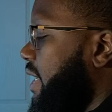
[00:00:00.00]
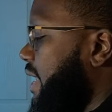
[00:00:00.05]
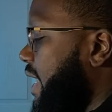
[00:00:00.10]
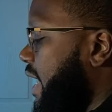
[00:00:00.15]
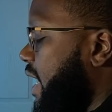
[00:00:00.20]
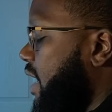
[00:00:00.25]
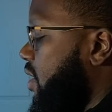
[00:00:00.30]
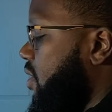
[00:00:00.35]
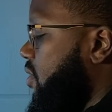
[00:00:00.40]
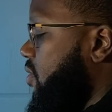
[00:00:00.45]

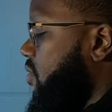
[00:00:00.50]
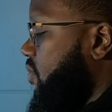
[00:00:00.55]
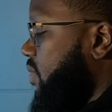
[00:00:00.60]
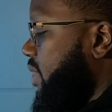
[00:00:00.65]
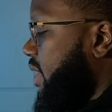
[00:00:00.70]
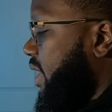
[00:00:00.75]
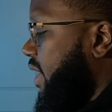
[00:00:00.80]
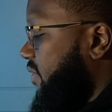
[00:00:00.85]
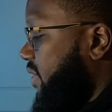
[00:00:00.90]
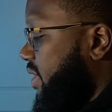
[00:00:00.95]
And now
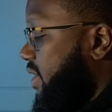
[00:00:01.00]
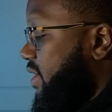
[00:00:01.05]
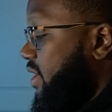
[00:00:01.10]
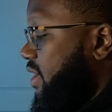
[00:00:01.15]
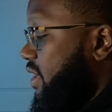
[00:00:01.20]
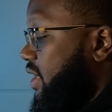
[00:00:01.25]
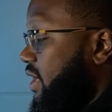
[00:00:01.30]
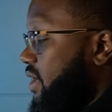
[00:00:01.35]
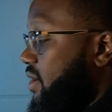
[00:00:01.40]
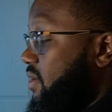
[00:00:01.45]
we have a
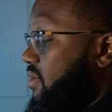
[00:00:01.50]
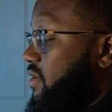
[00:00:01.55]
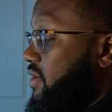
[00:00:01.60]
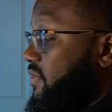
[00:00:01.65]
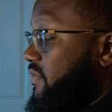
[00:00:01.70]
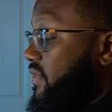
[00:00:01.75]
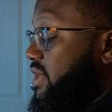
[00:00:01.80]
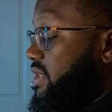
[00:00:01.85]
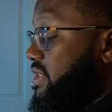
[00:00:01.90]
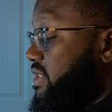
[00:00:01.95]

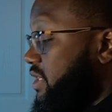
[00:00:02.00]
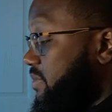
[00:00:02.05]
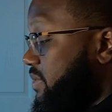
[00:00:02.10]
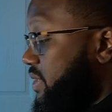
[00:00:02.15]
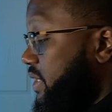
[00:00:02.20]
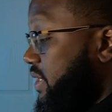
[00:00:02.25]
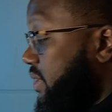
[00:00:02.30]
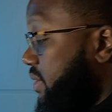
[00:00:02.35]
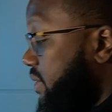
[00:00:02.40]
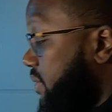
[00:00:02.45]
cutout of our
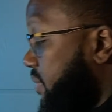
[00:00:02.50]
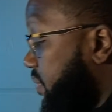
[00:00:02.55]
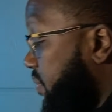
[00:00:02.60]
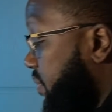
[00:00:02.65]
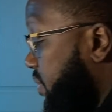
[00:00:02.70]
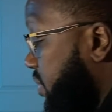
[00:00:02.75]
subject.